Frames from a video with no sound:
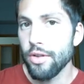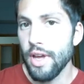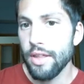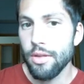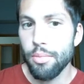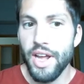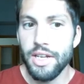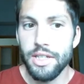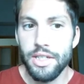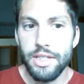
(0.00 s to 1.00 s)
that the
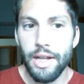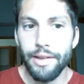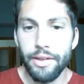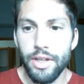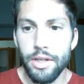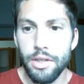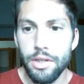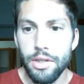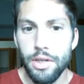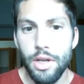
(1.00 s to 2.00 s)
brand isn't selling
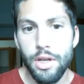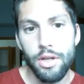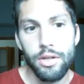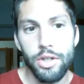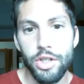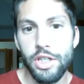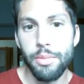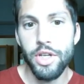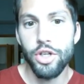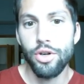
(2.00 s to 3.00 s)
this, just to
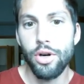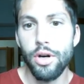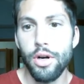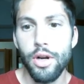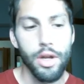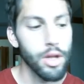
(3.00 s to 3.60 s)
be sure.